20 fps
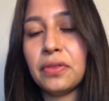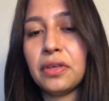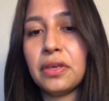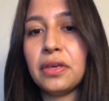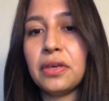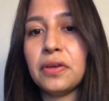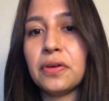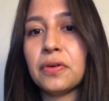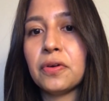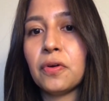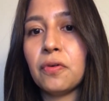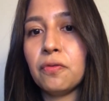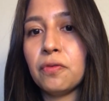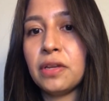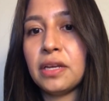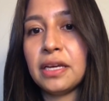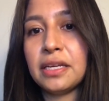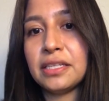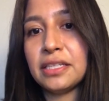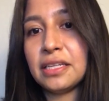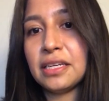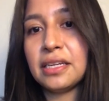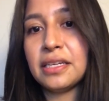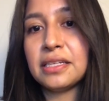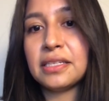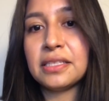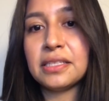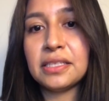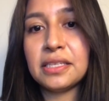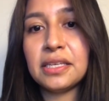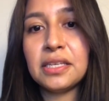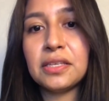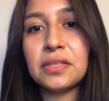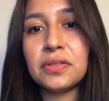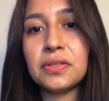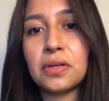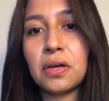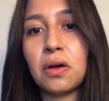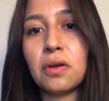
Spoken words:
the COVID-19 disease,